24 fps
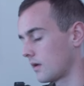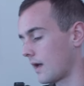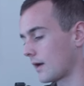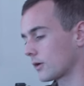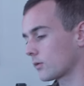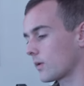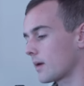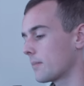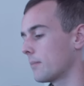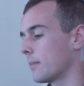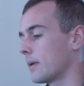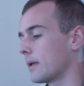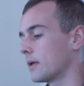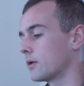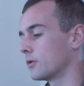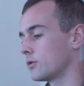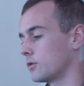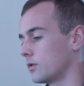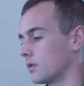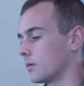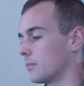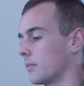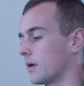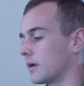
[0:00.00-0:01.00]
How do I mail
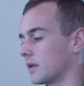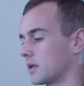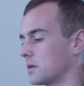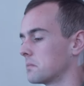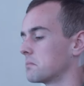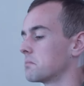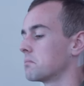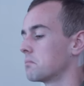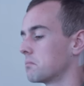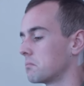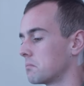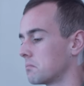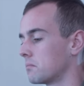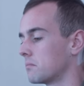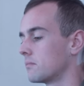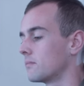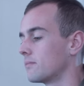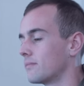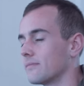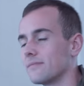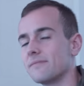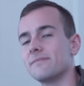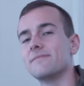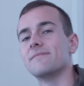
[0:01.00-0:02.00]
you the money?
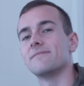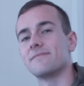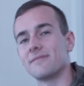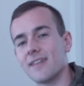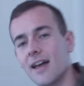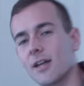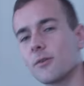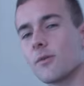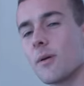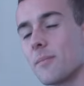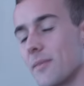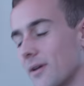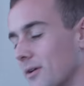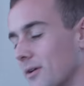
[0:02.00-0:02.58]
How do I